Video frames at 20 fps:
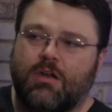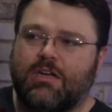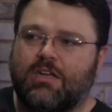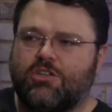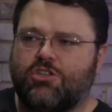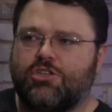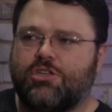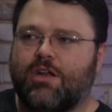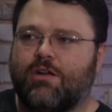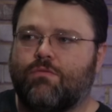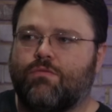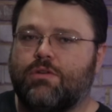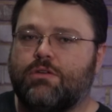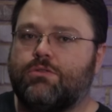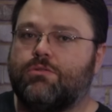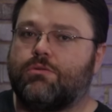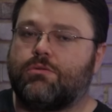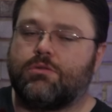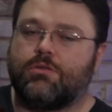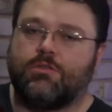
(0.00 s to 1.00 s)
but it does share
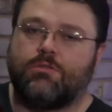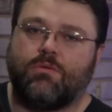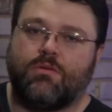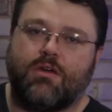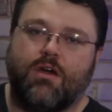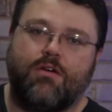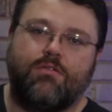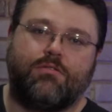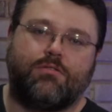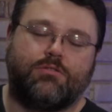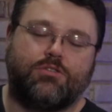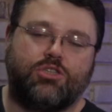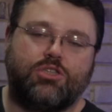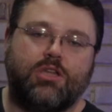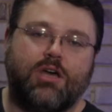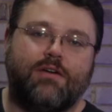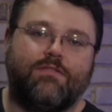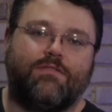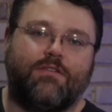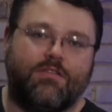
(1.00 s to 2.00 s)
resources with other
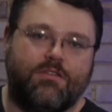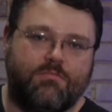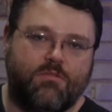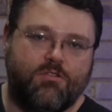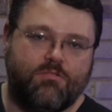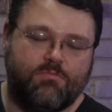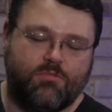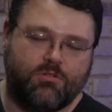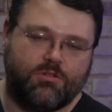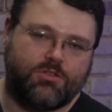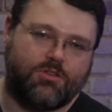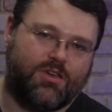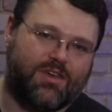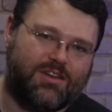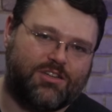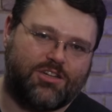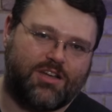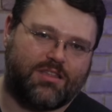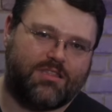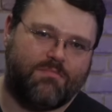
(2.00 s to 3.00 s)
stuff on the motherboard. So you
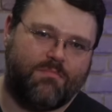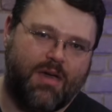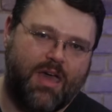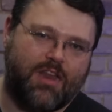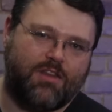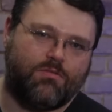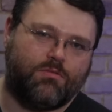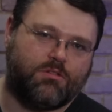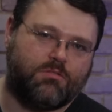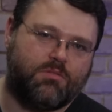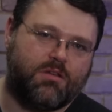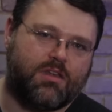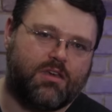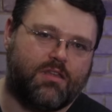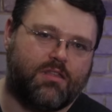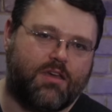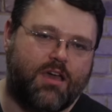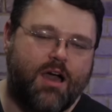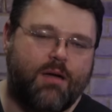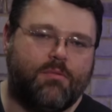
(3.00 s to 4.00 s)
gotta check the manual depending
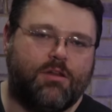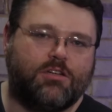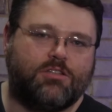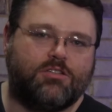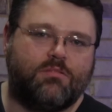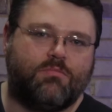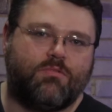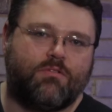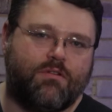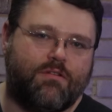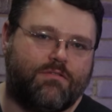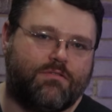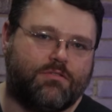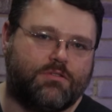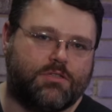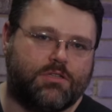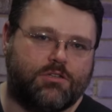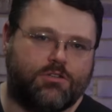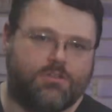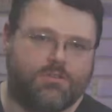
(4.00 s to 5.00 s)
on the combination of
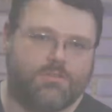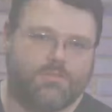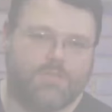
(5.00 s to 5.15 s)
peripherals that you're